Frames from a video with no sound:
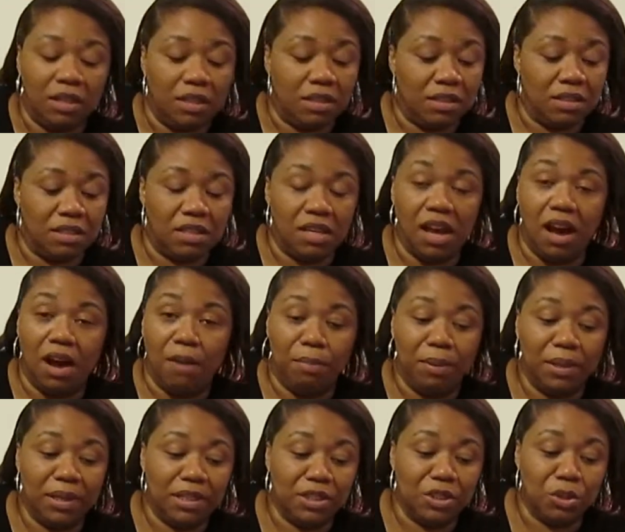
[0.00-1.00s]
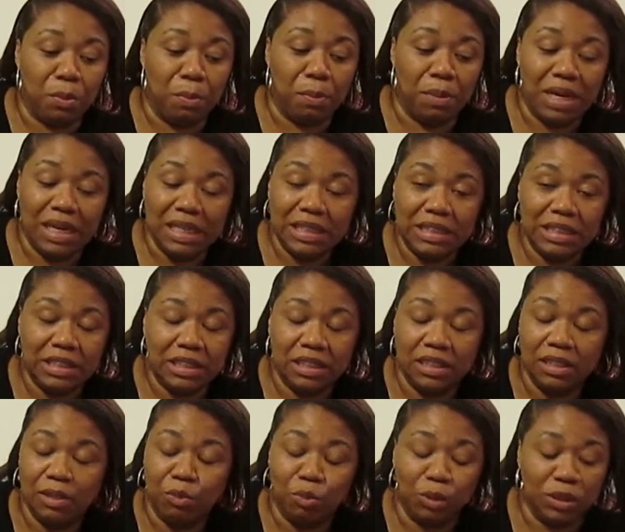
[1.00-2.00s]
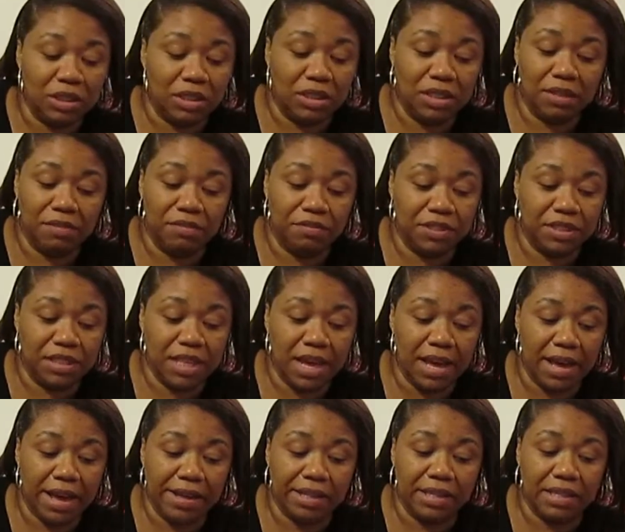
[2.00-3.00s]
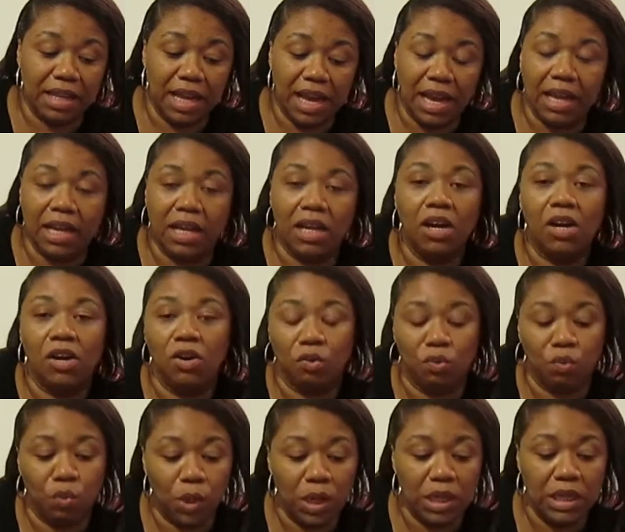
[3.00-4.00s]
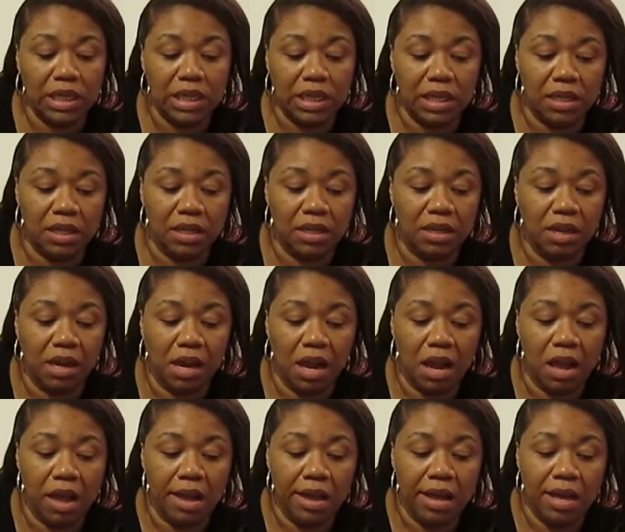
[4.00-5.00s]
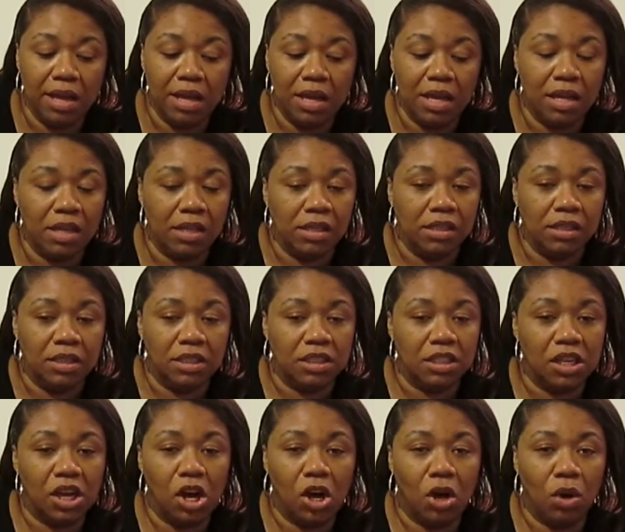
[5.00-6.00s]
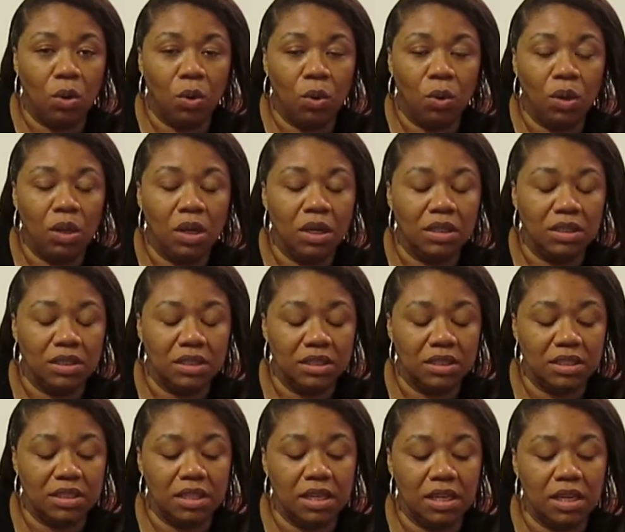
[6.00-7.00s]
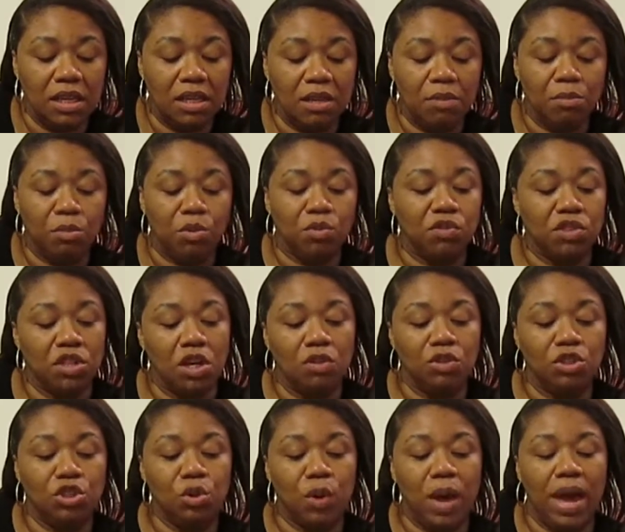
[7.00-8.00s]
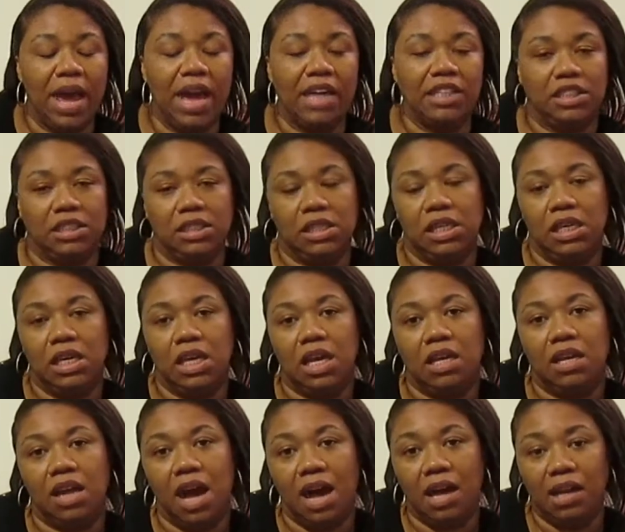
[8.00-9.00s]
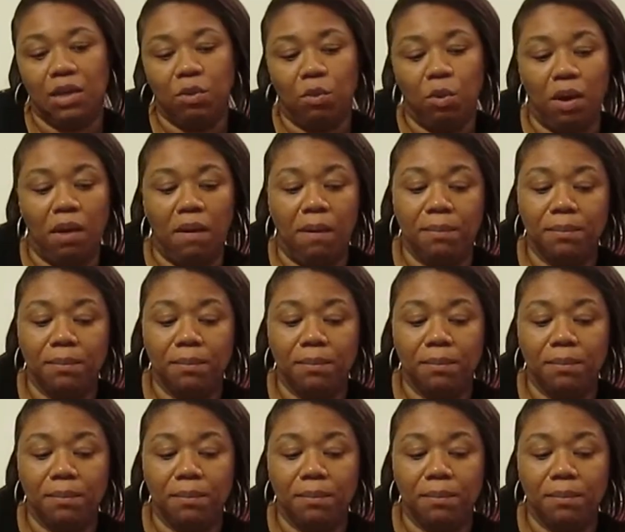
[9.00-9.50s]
Y'all play too much with the tit for tat. Like, really? So, the scene moves on to Ashley in Hollywood.